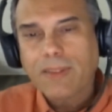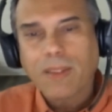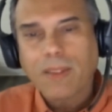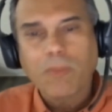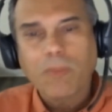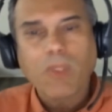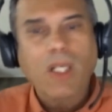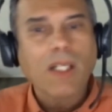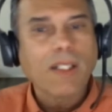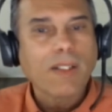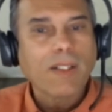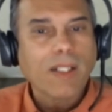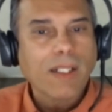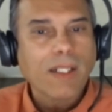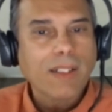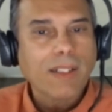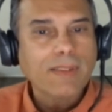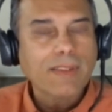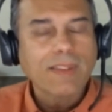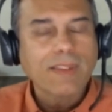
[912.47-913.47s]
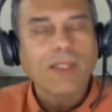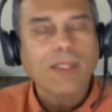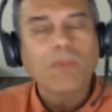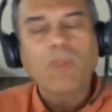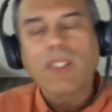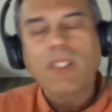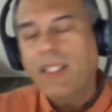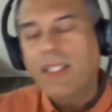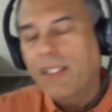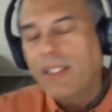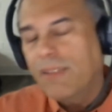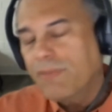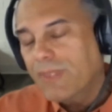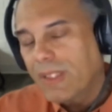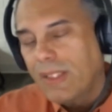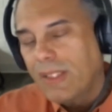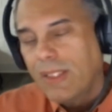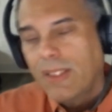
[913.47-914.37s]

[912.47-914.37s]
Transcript: Some colonized, some left.